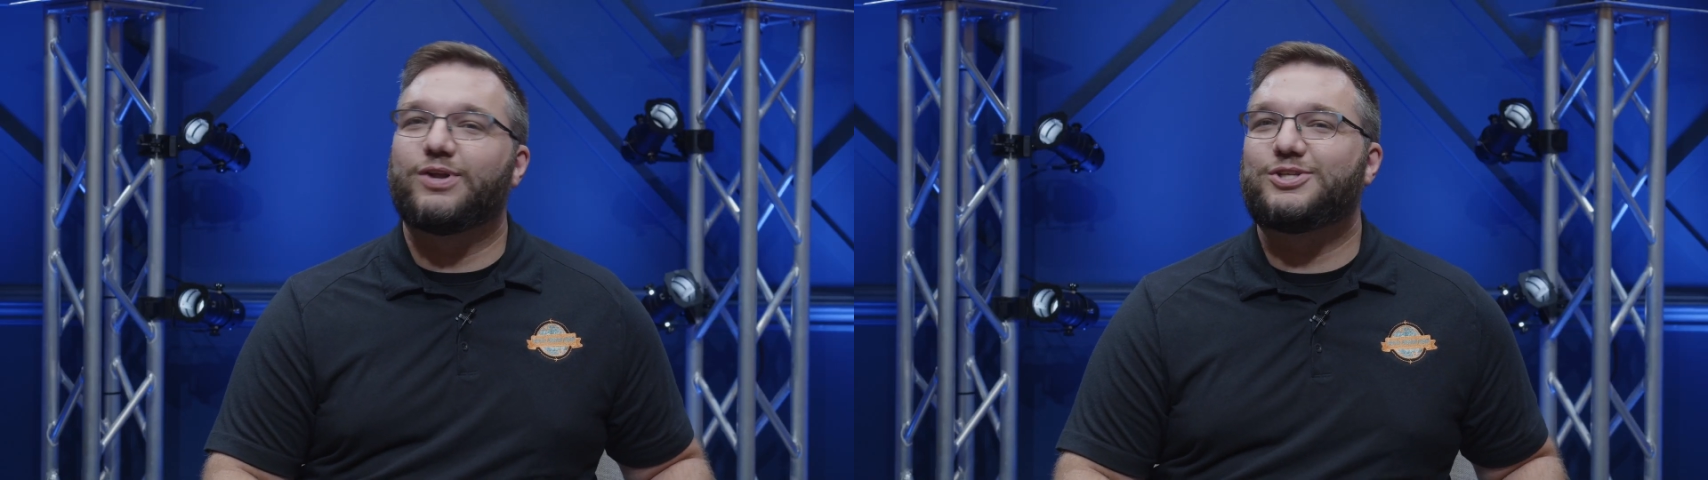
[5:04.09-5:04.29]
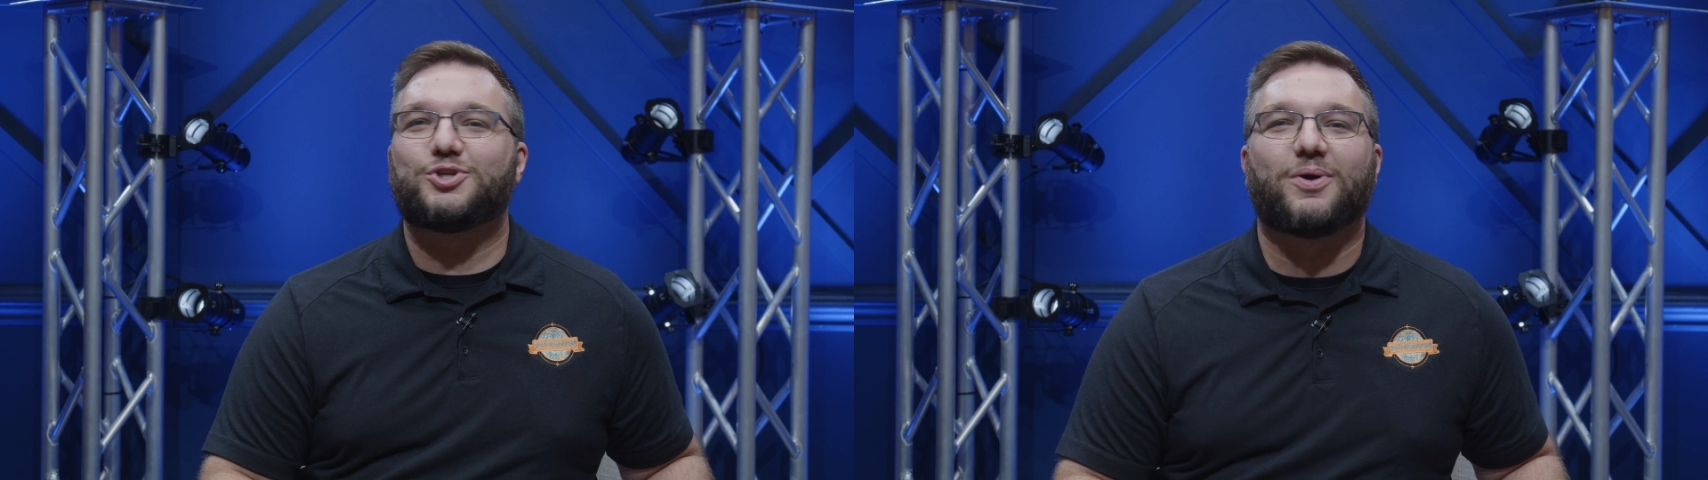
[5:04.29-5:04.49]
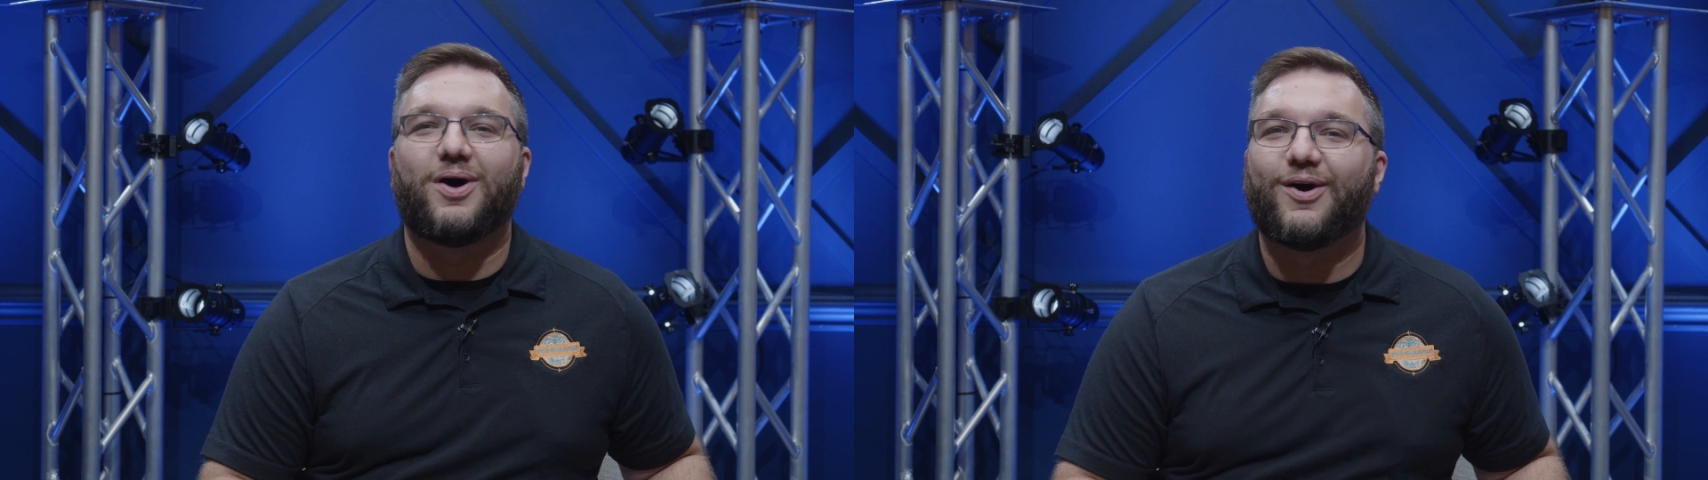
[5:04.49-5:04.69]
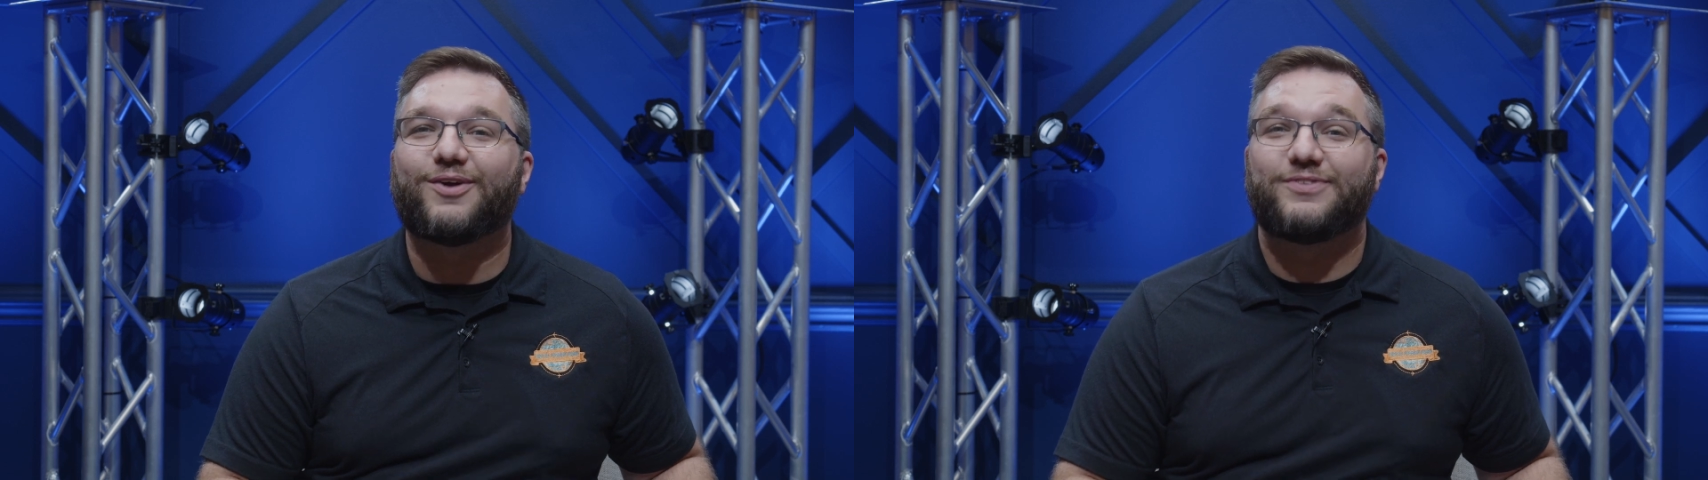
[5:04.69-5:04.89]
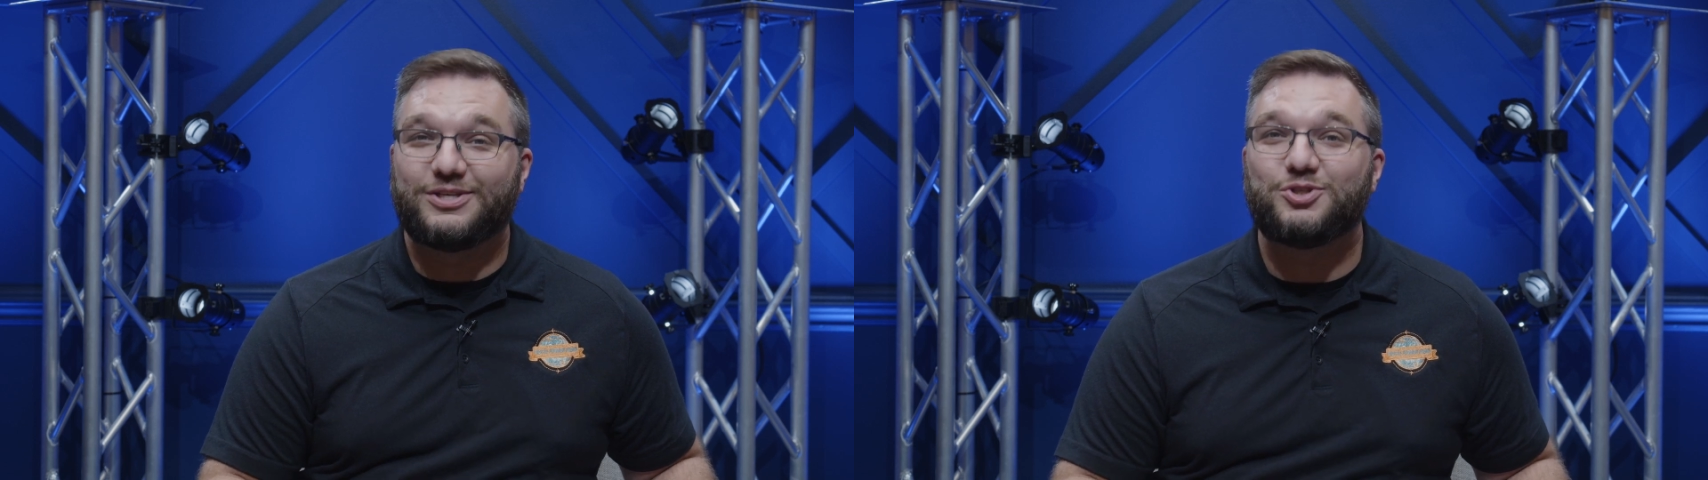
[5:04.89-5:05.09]
let your
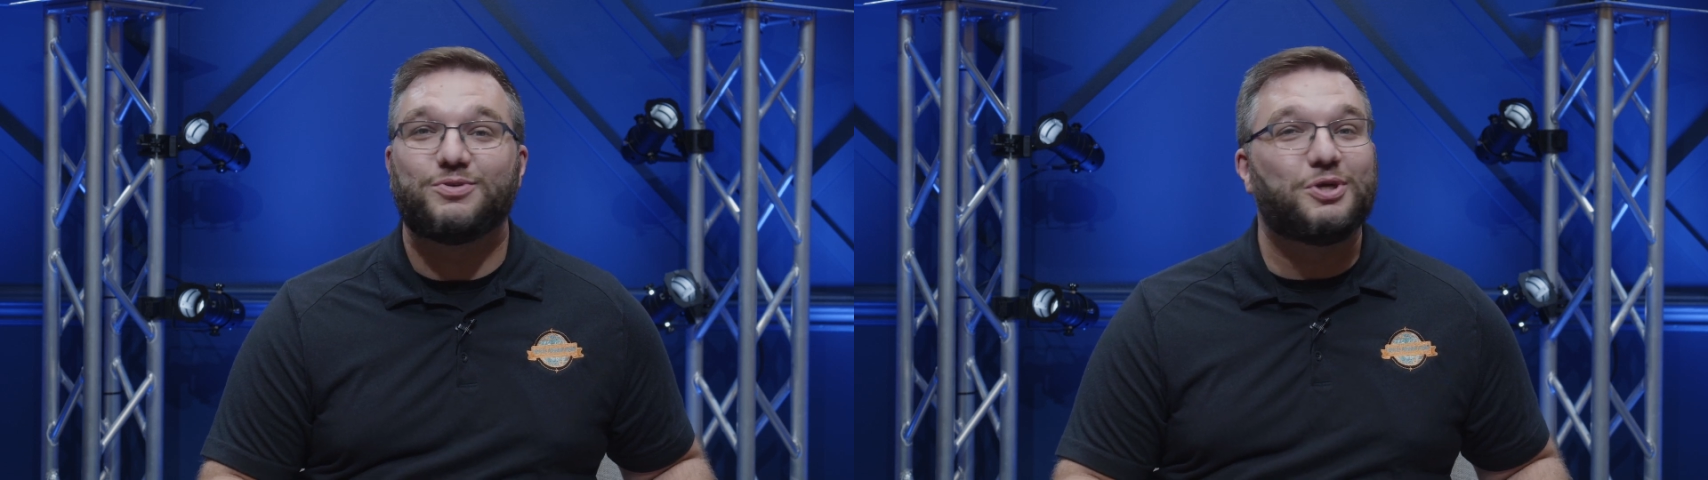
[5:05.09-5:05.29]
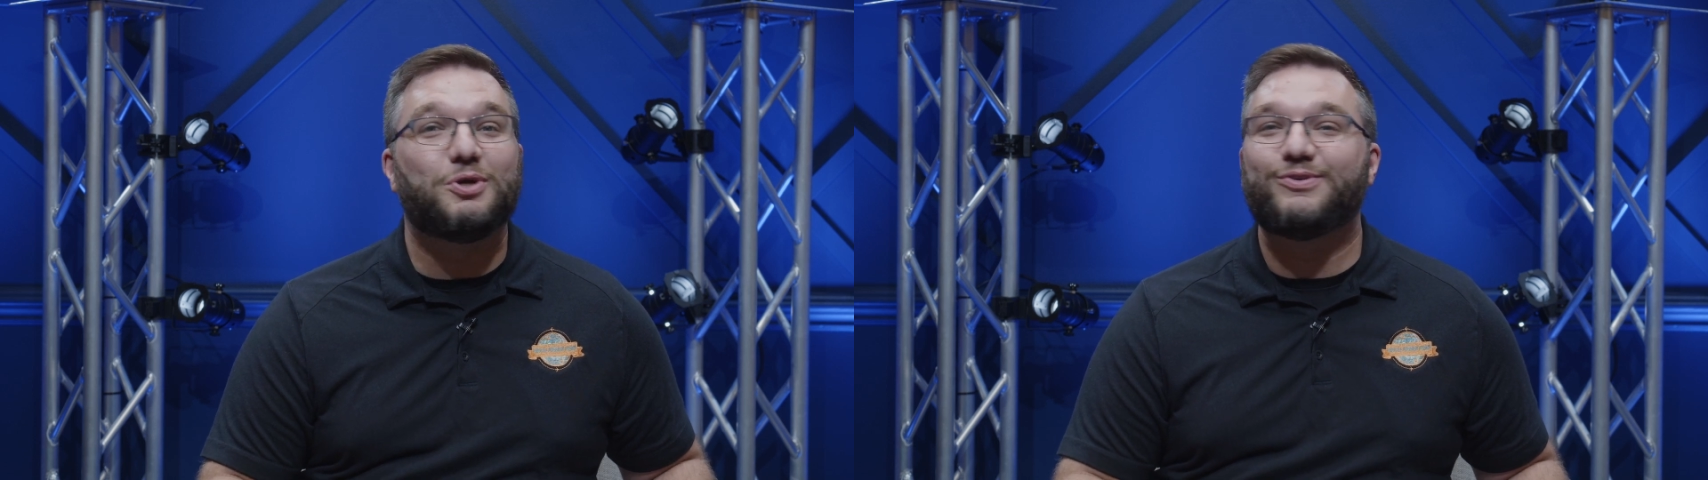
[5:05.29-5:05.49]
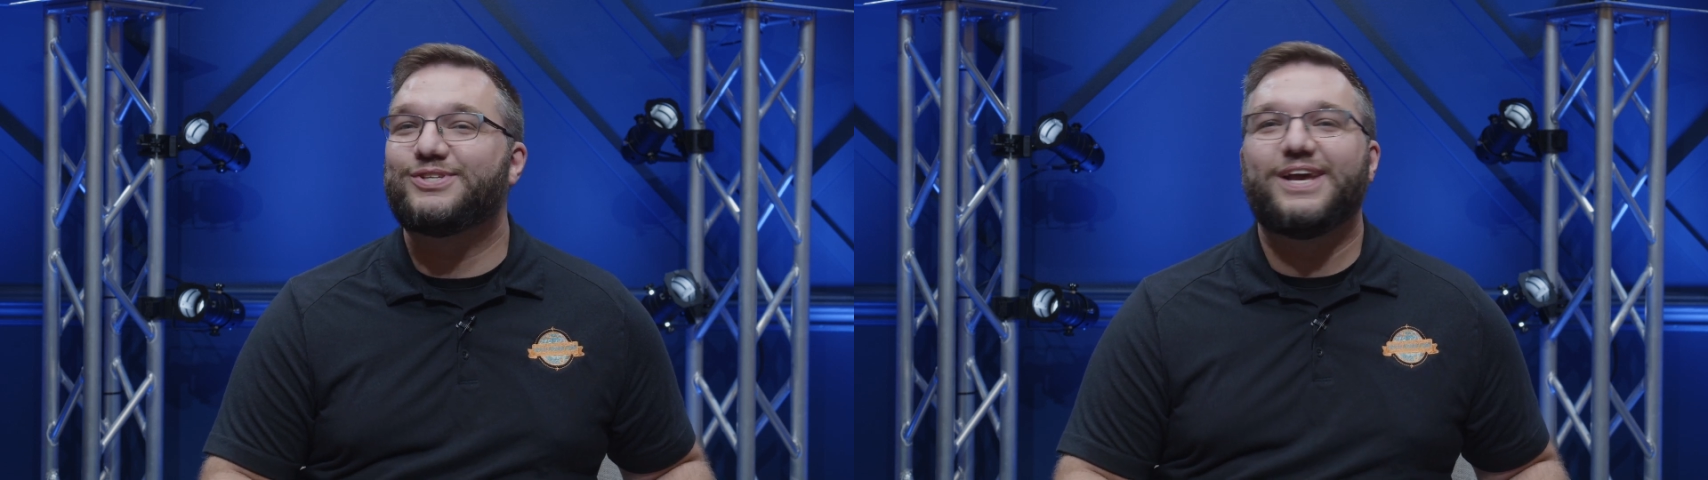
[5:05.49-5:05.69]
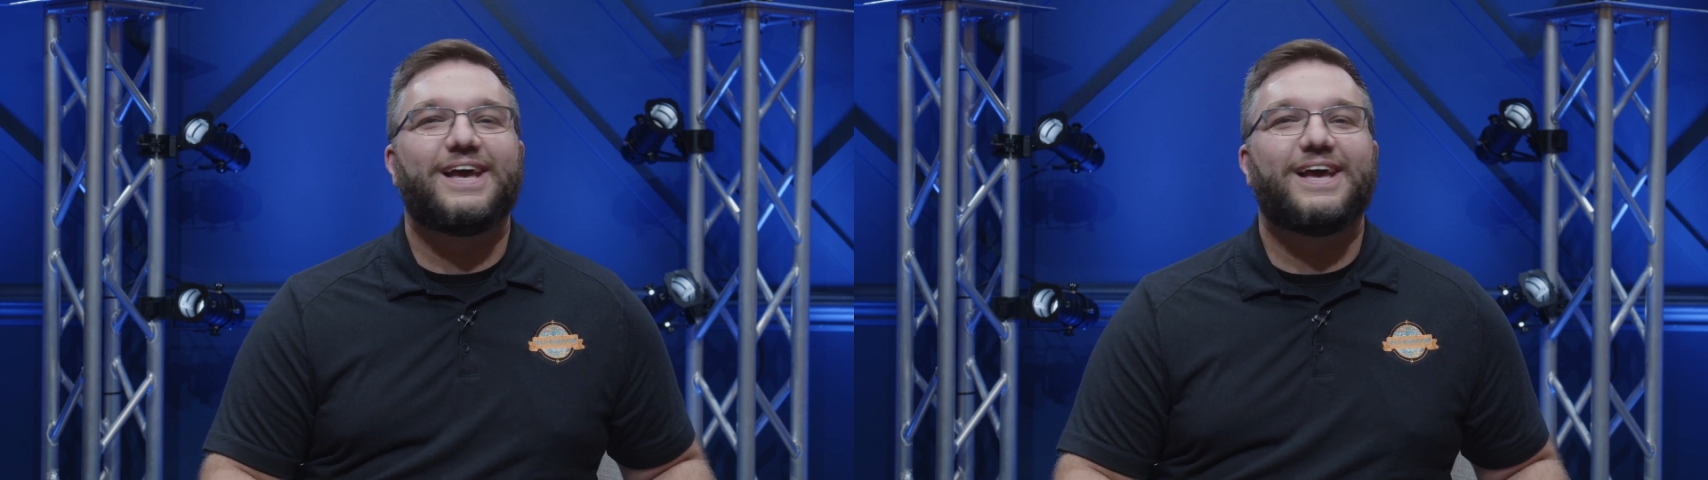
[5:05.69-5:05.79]
heart that you use